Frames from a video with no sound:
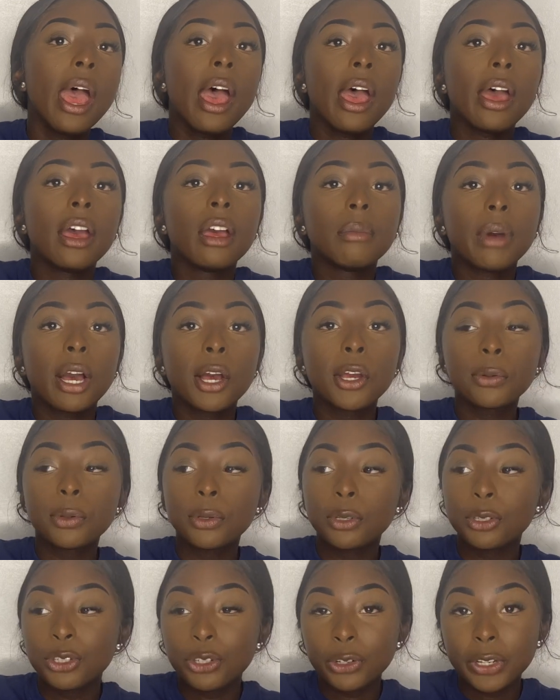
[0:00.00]
I hope
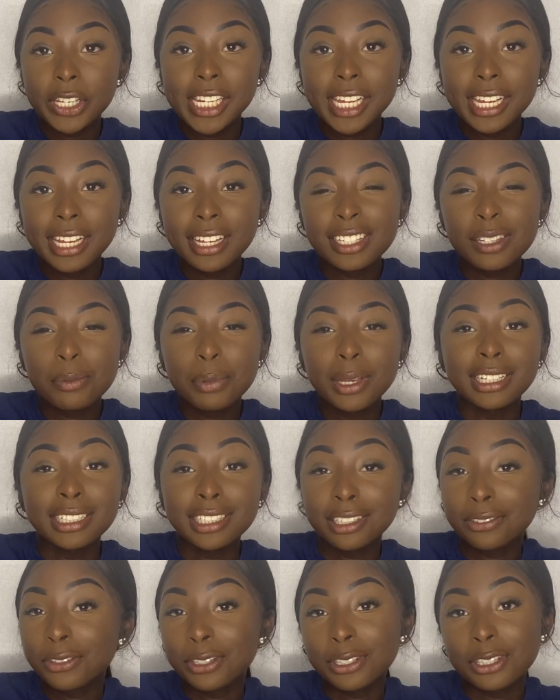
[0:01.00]
you enjoyed it. It's a bit
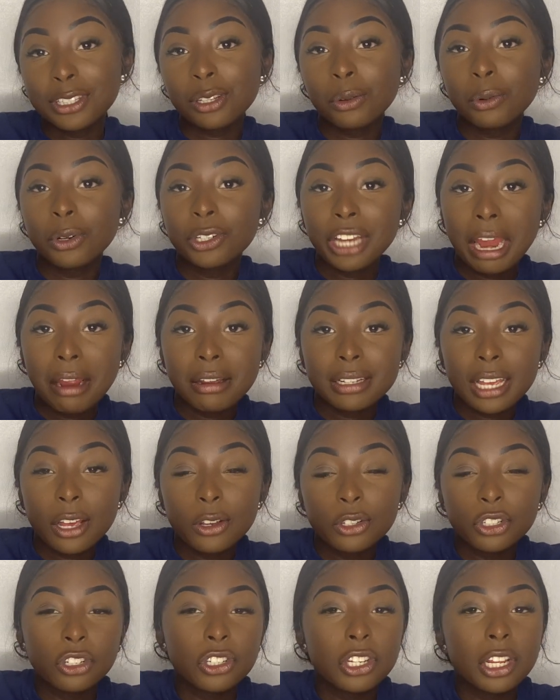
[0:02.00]
different to what Jack Tower
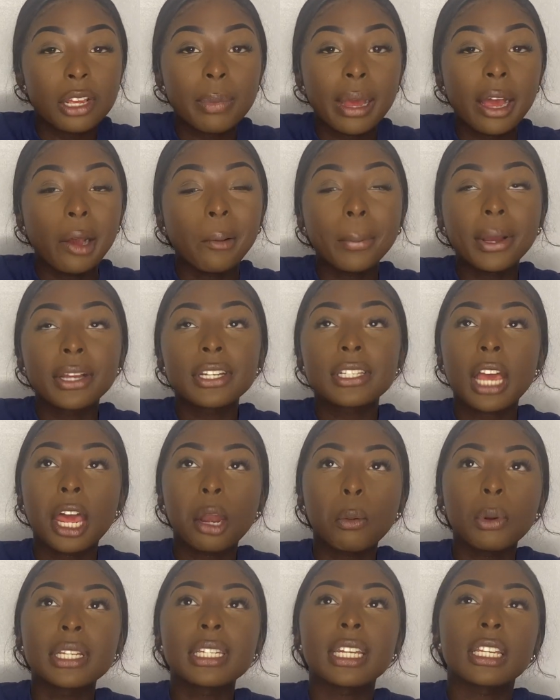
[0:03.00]
is usually about, but I just kind
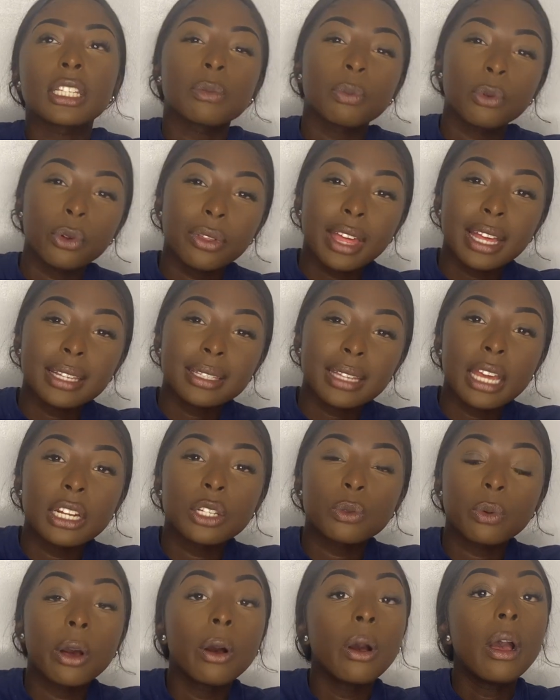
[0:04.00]
of wanted to explore that side
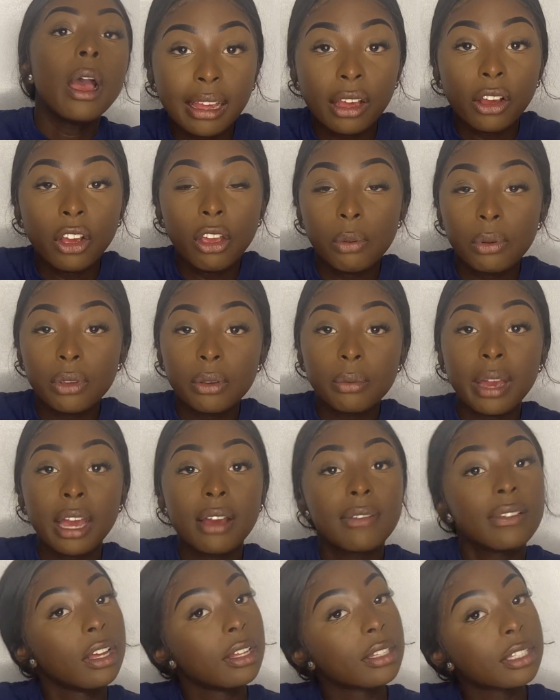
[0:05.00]
as well. I hope you might
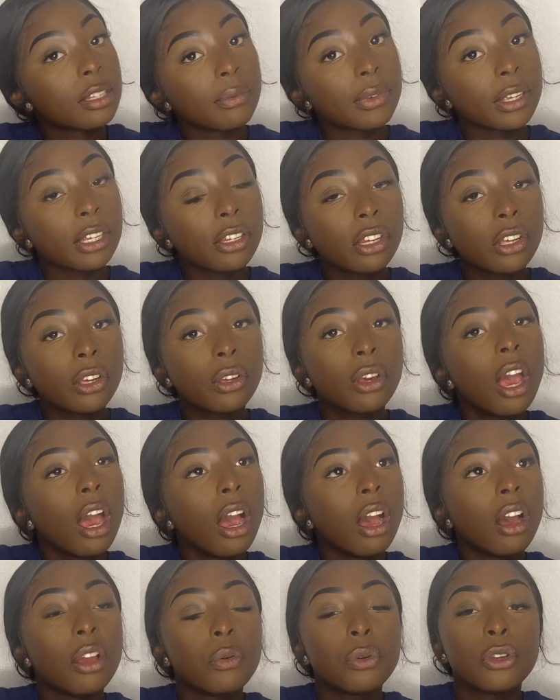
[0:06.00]
have learned something new.
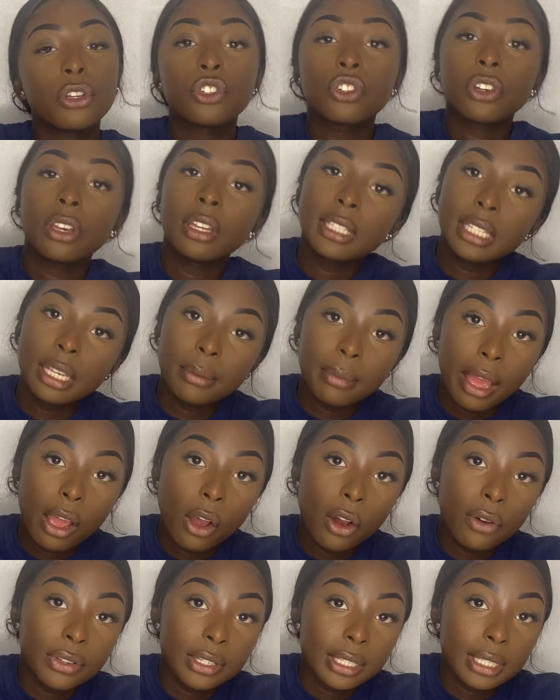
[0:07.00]
I hope you enjoyed seeing my
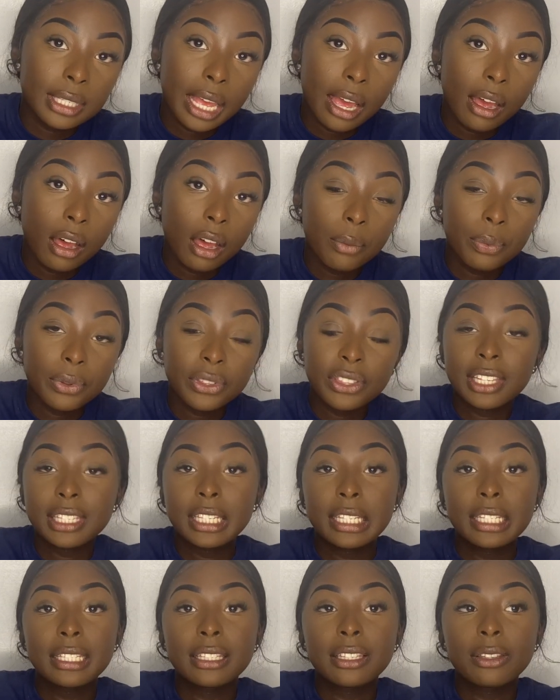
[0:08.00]
office setup. This
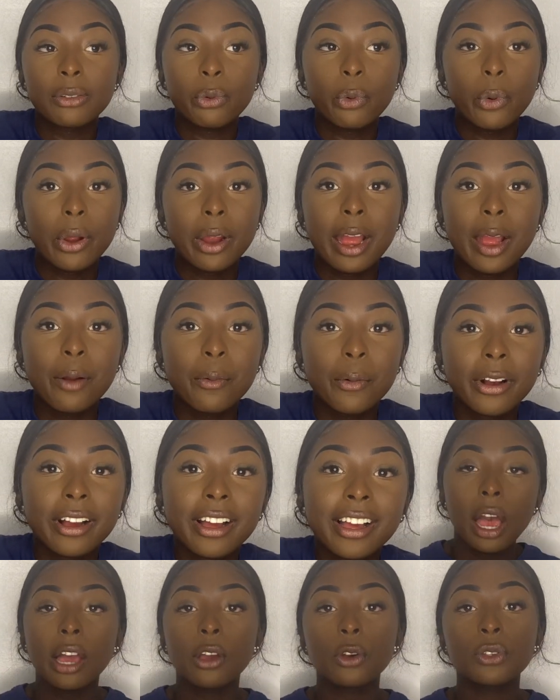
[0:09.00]
is where I
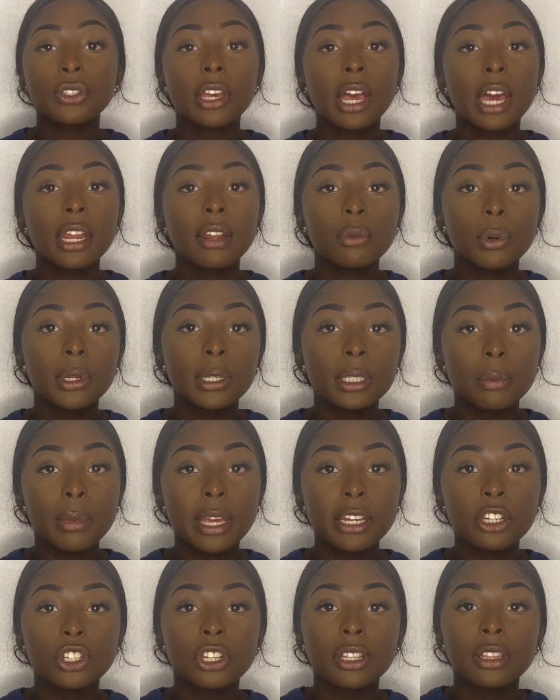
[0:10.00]
work. I also kind of wanted to
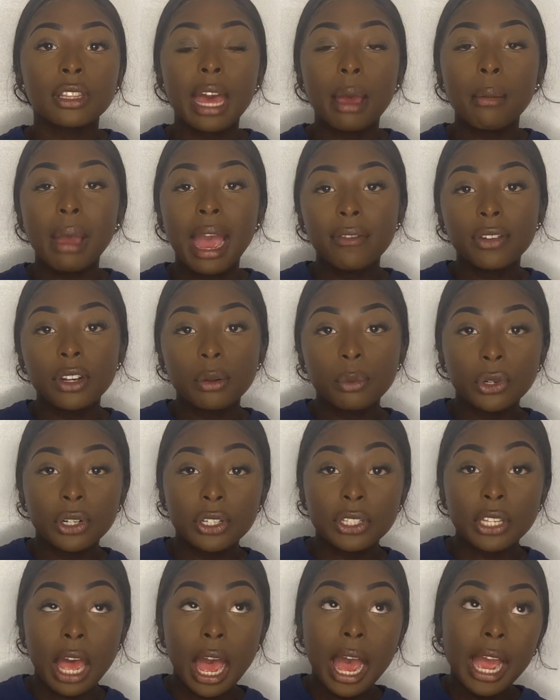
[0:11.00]
mention that having a
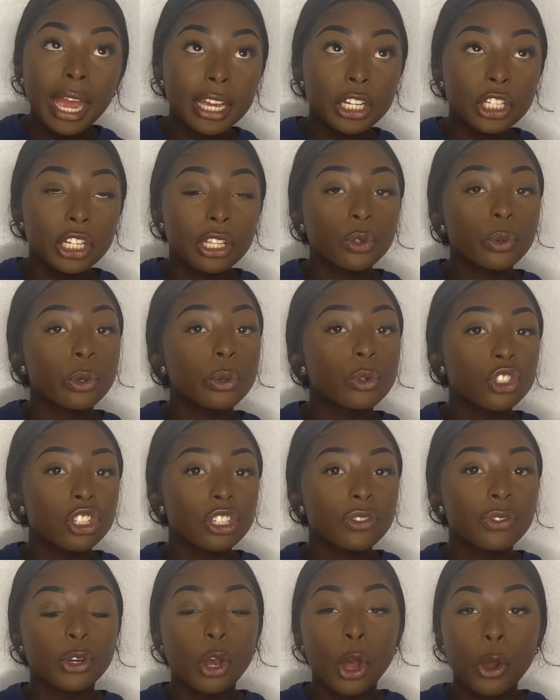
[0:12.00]
monitor, I actually thought it was
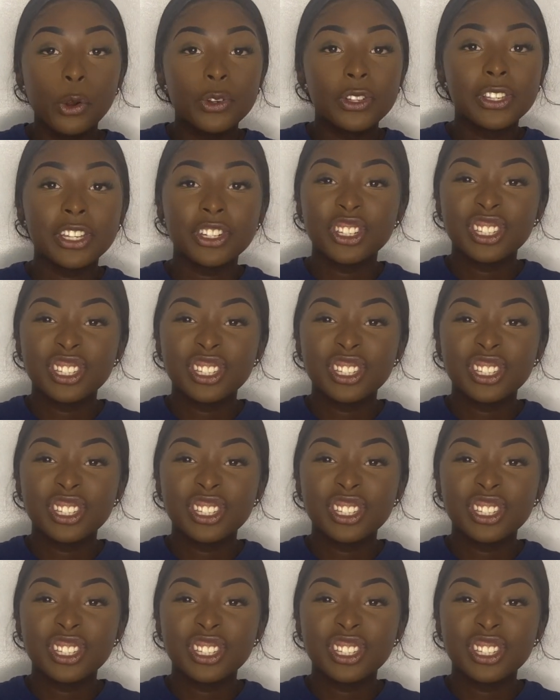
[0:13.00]
just for coders that just